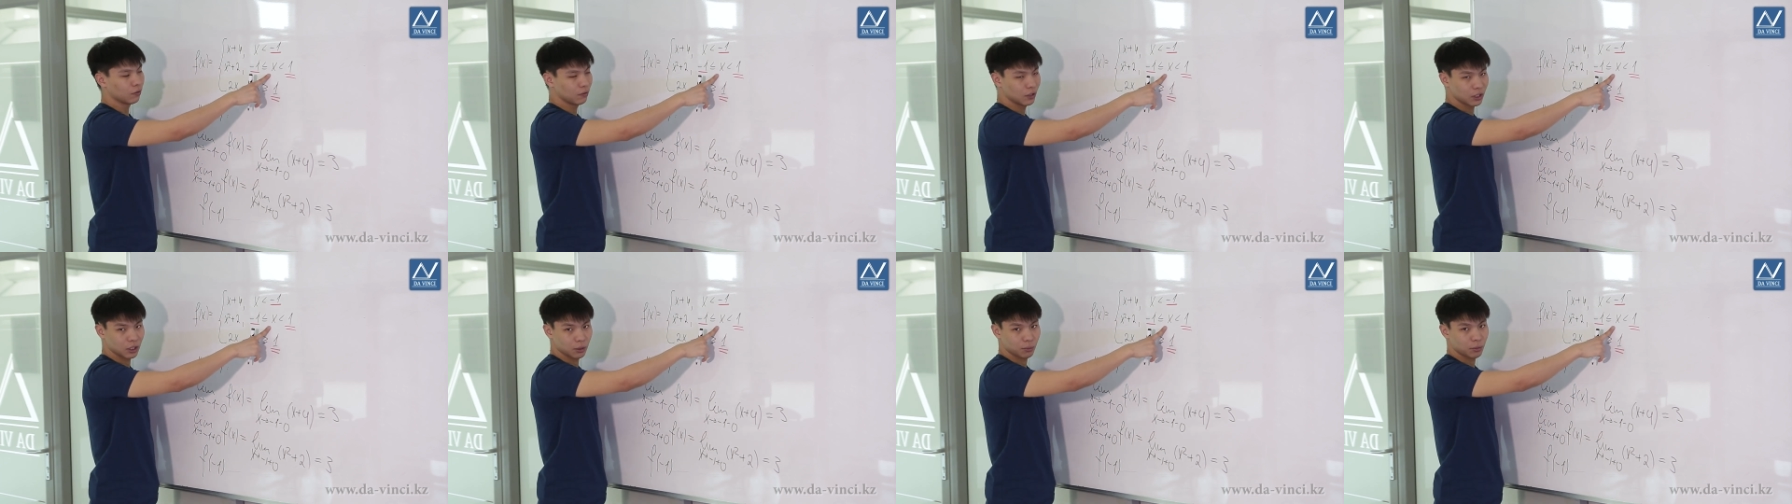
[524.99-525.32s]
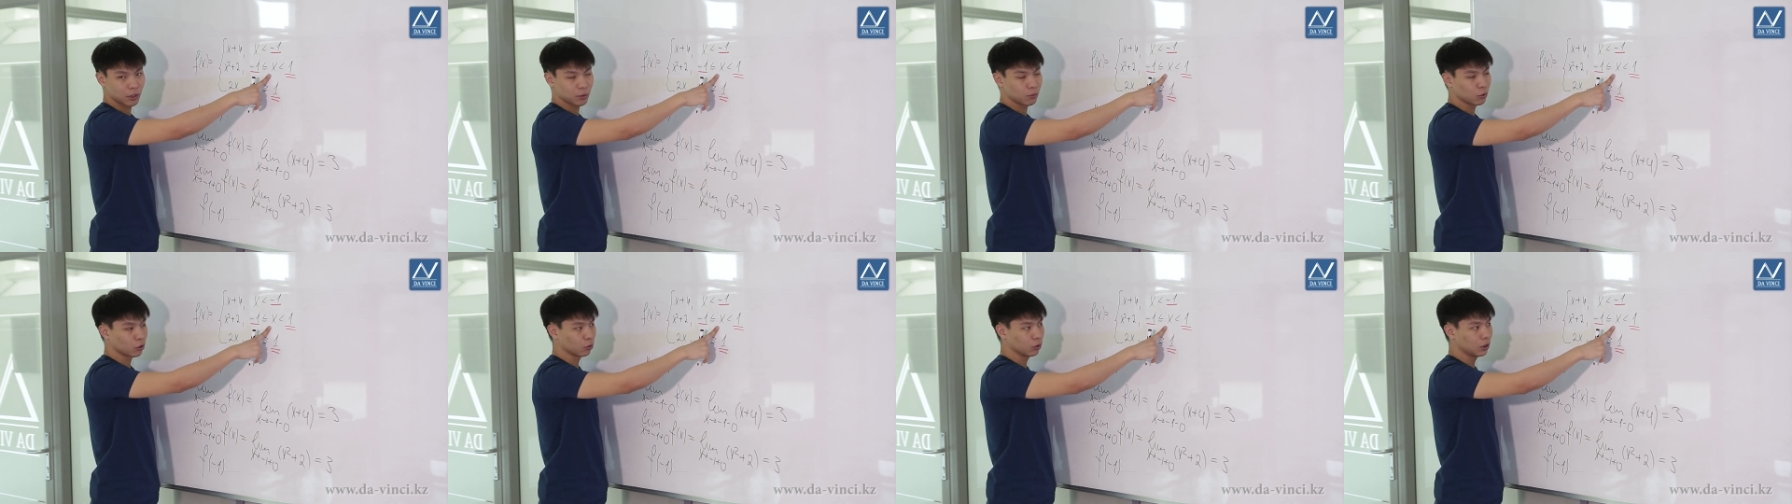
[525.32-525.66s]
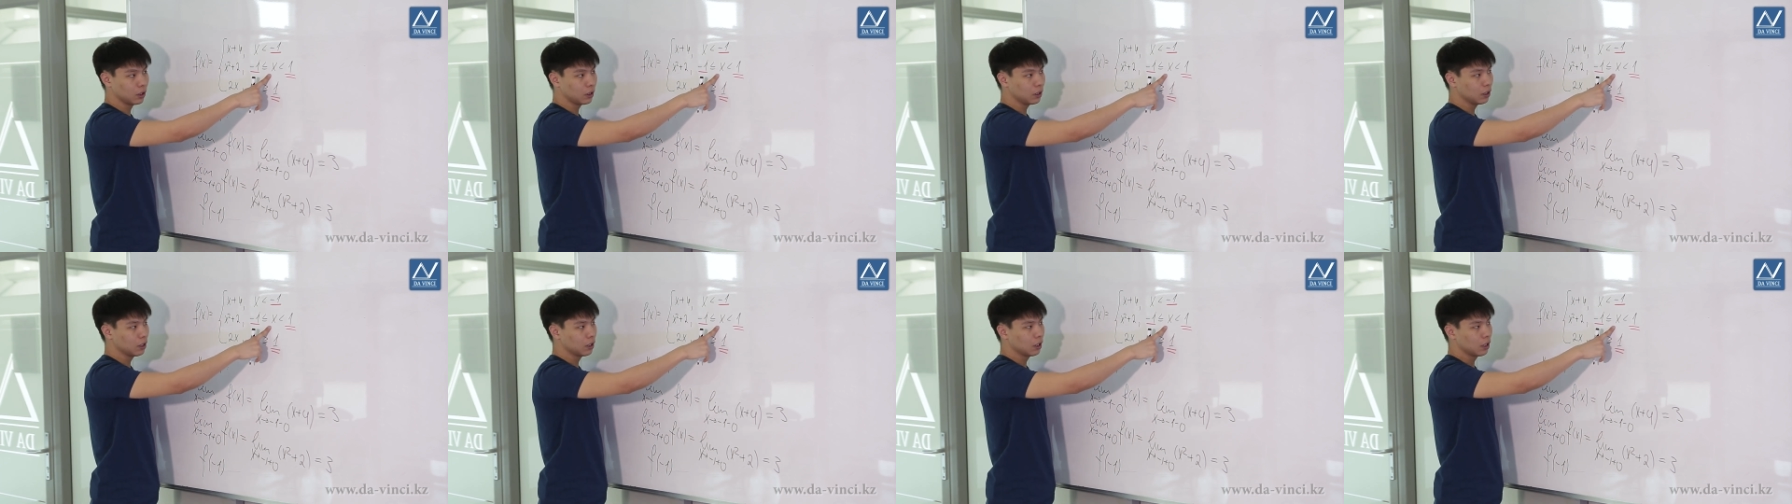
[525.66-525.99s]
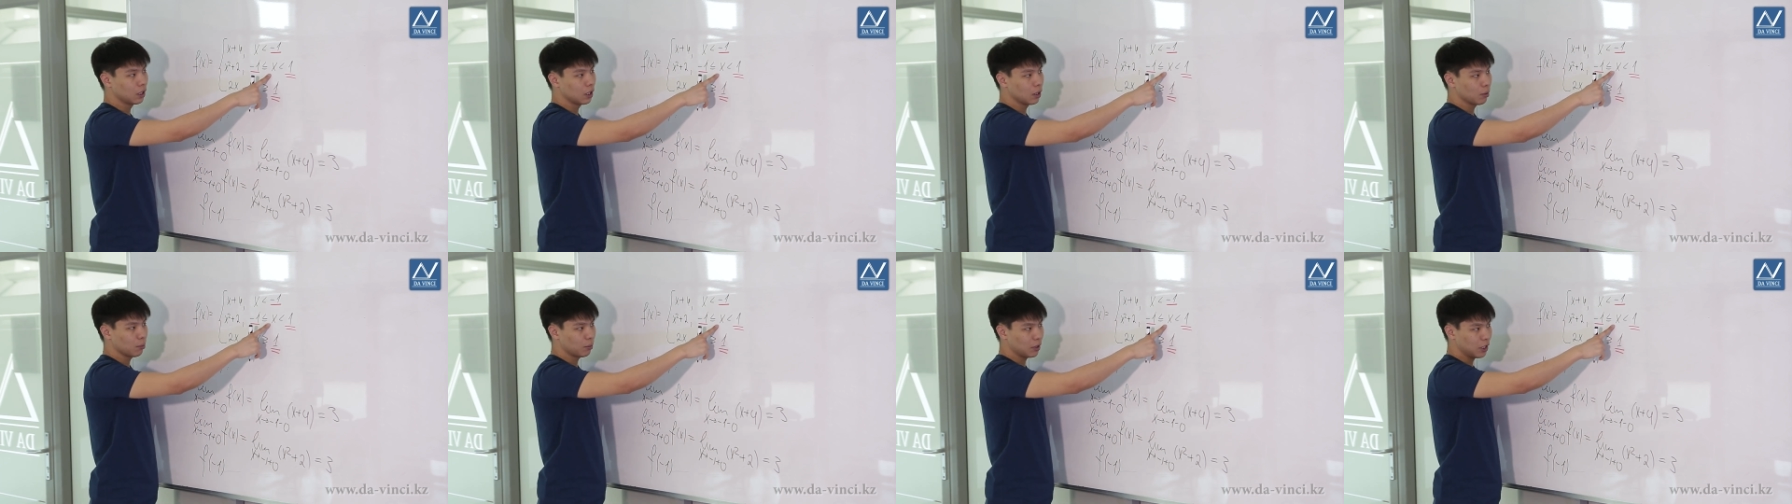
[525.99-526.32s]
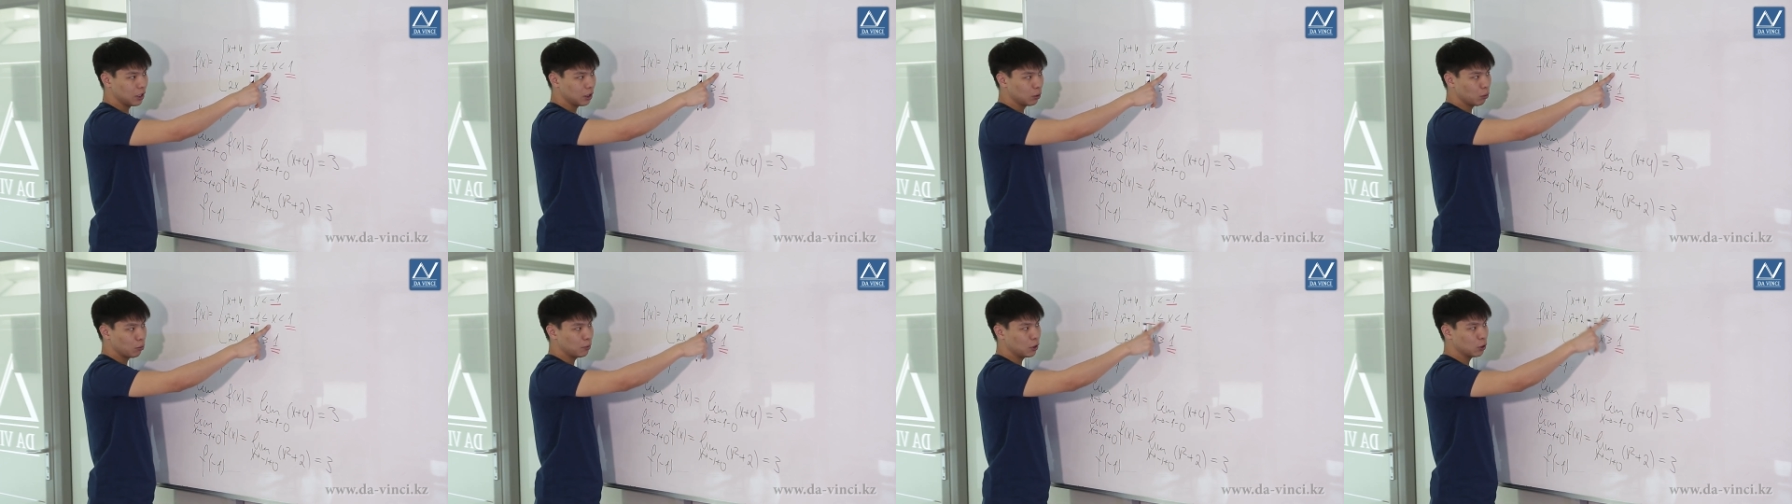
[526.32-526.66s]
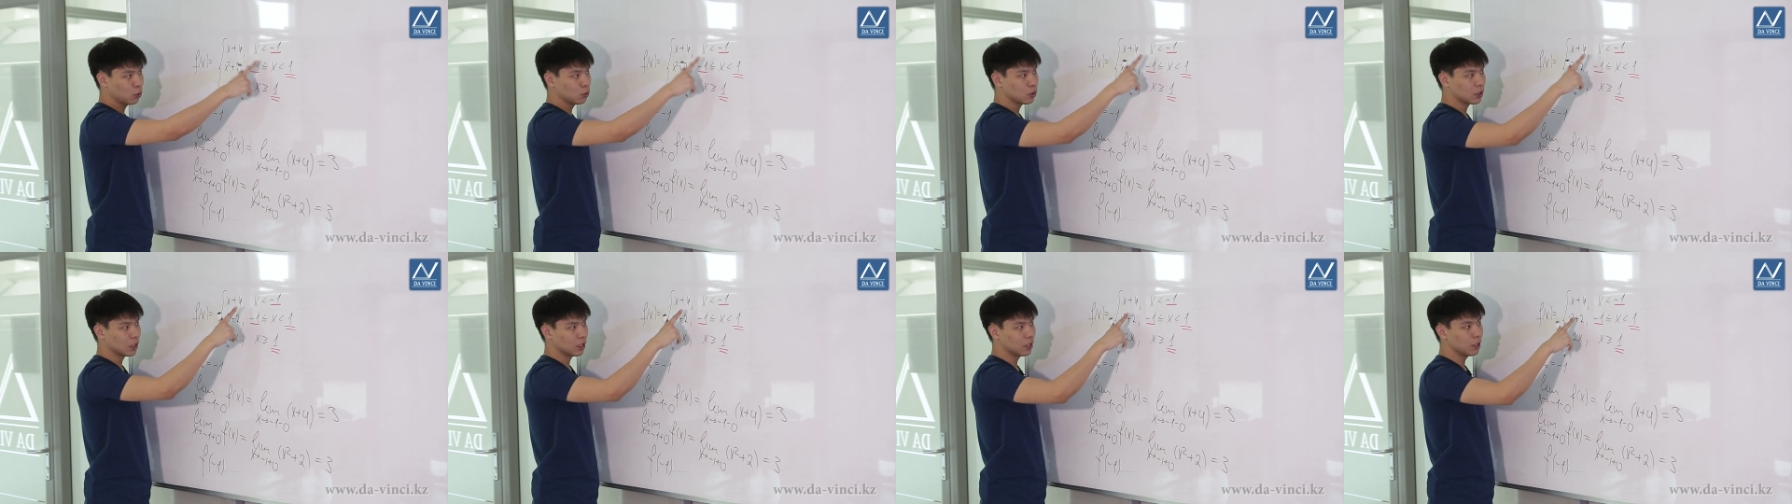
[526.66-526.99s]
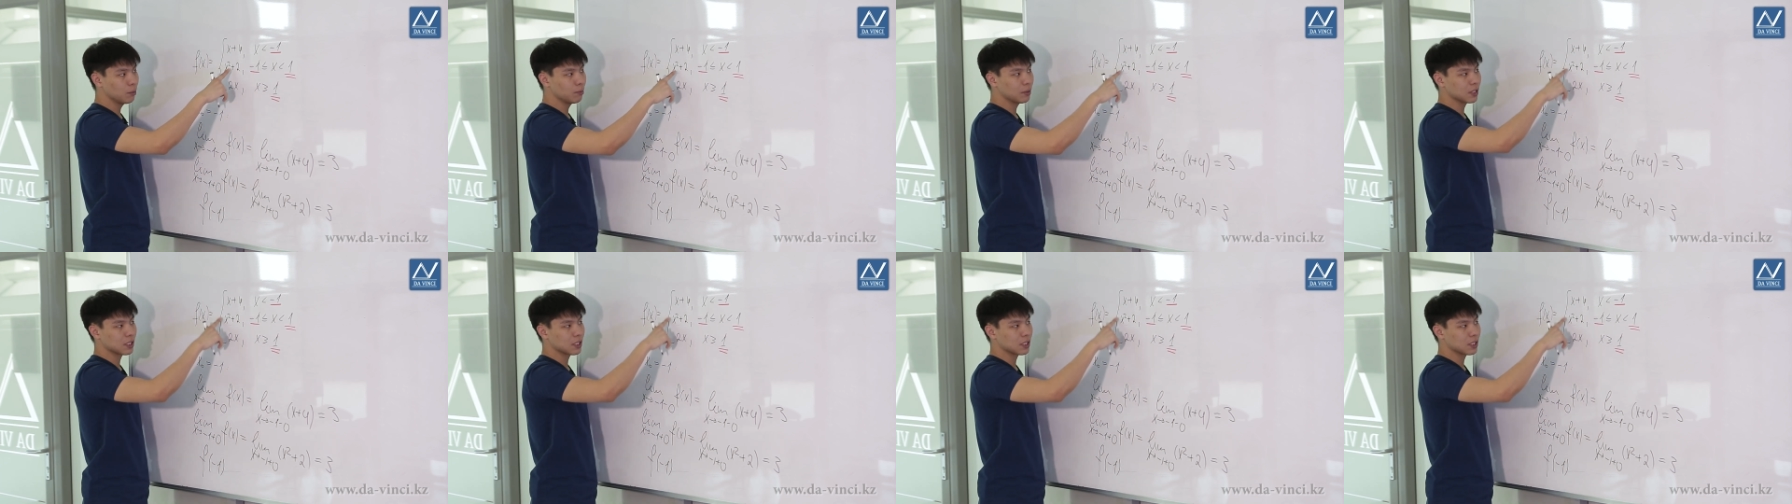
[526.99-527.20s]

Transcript: This interval. So -1